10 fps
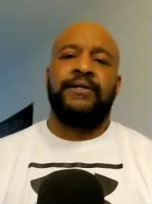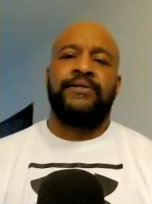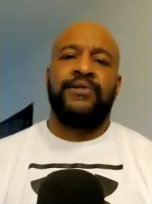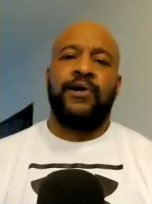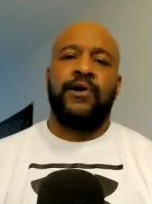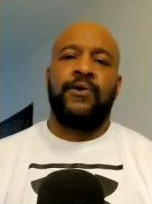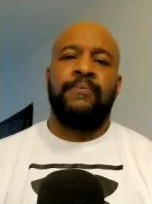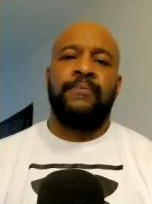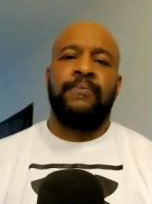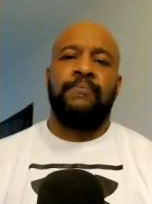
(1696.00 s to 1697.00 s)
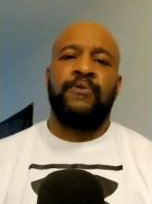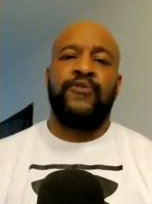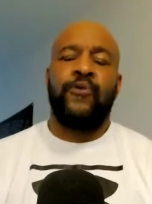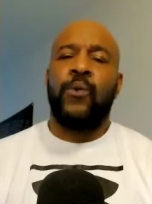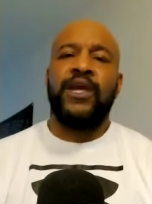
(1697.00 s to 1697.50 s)
So
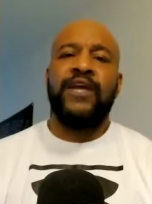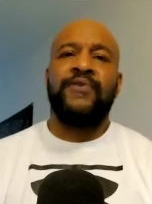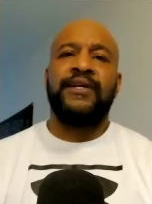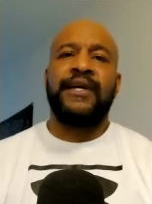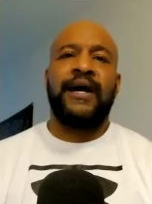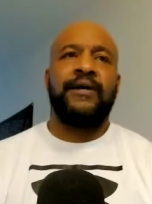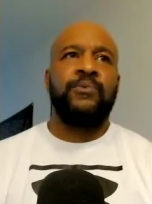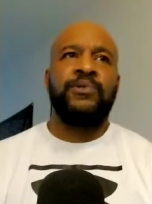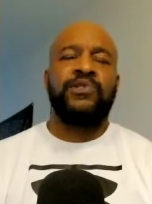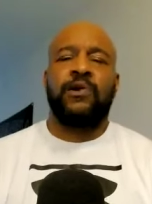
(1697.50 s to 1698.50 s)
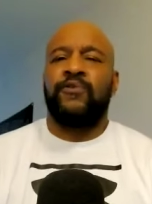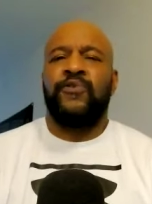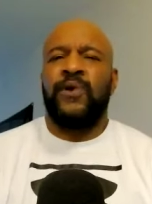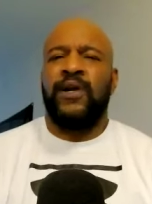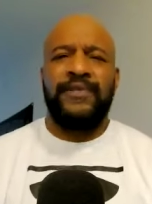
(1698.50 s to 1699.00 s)
before we even got, we talk on the
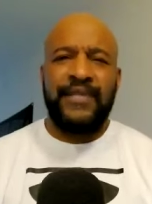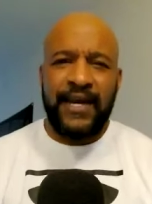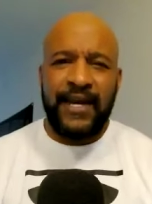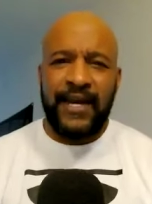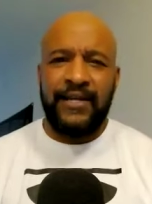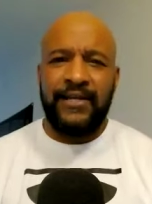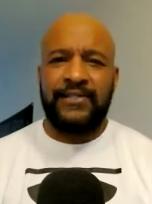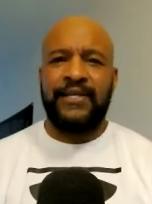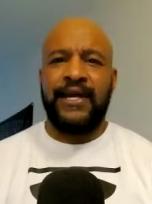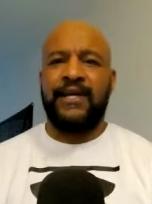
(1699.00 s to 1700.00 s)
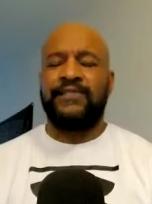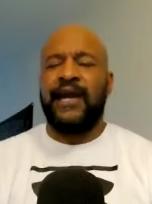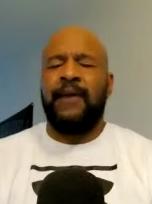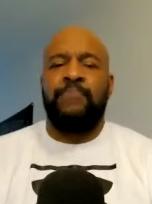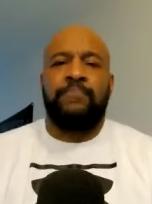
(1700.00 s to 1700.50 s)
phone every day. This and that. So I
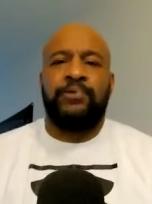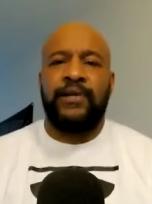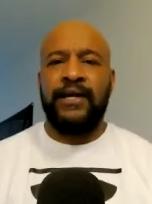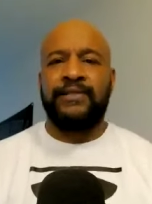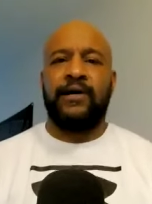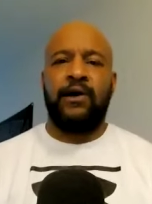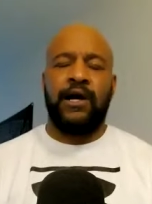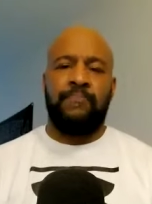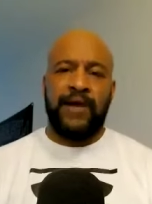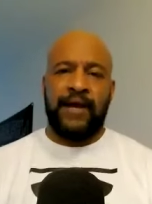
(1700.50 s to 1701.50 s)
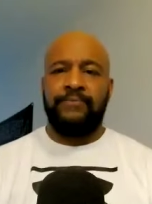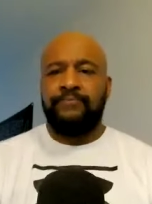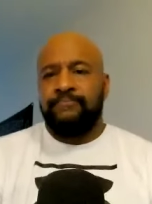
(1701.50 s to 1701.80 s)
had big plans. Like, all right, bet.